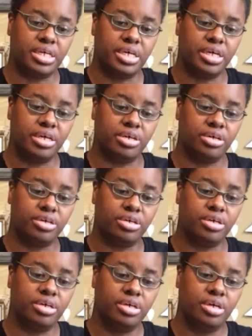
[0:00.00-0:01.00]

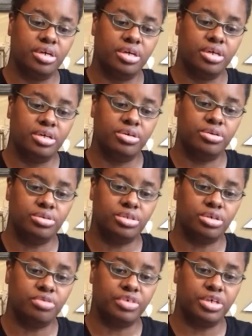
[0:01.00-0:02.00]
here, who's
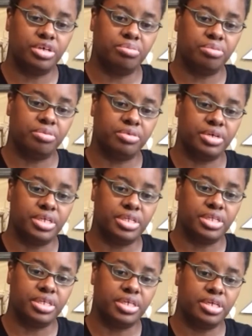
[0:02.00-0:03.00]
over here
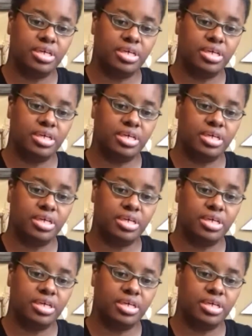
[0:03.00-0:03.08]
breathing,